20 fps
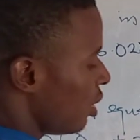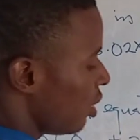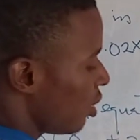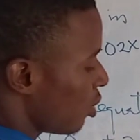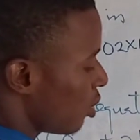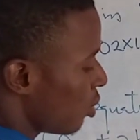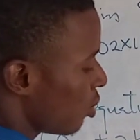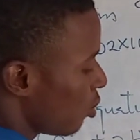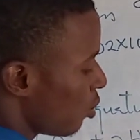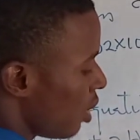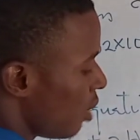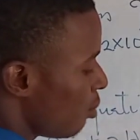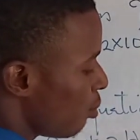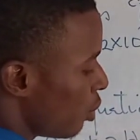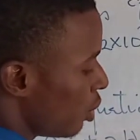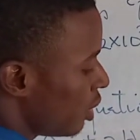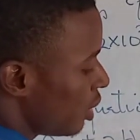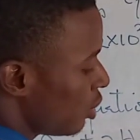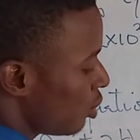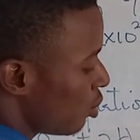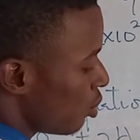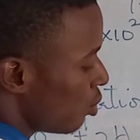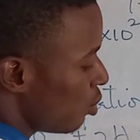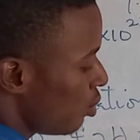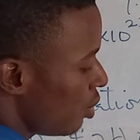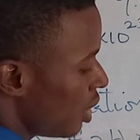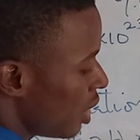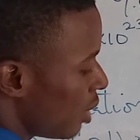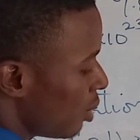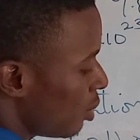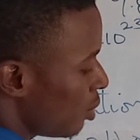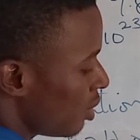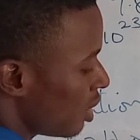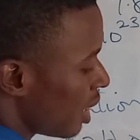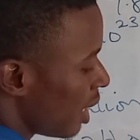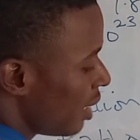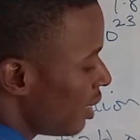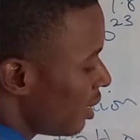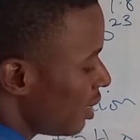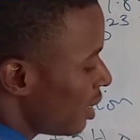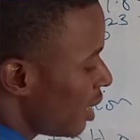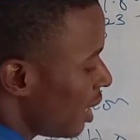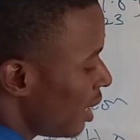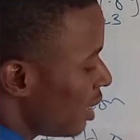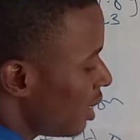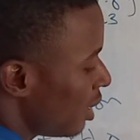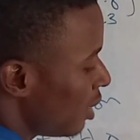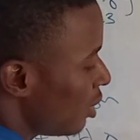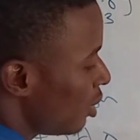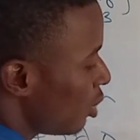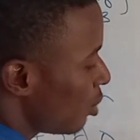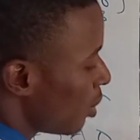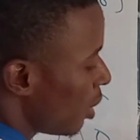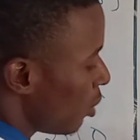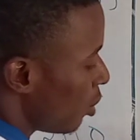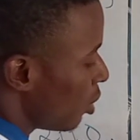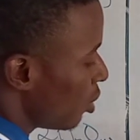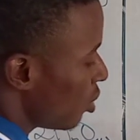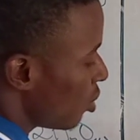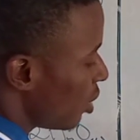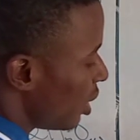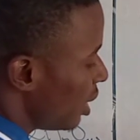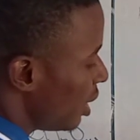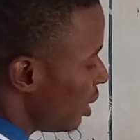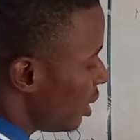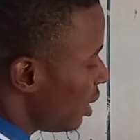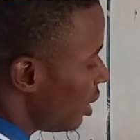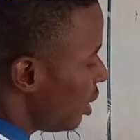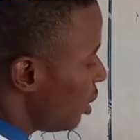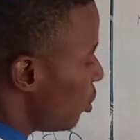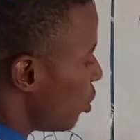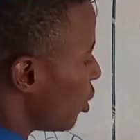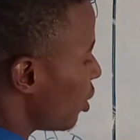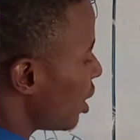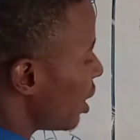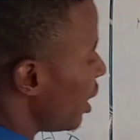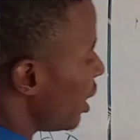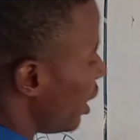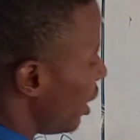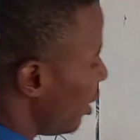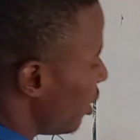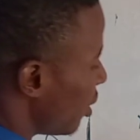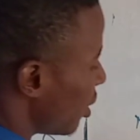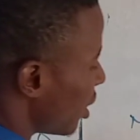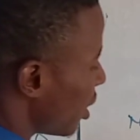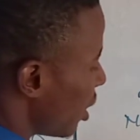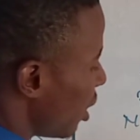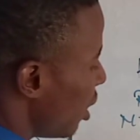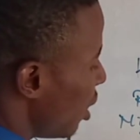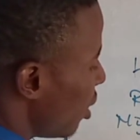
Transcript: It's equal to 1.20 times 10 to the power 23 what? Ions.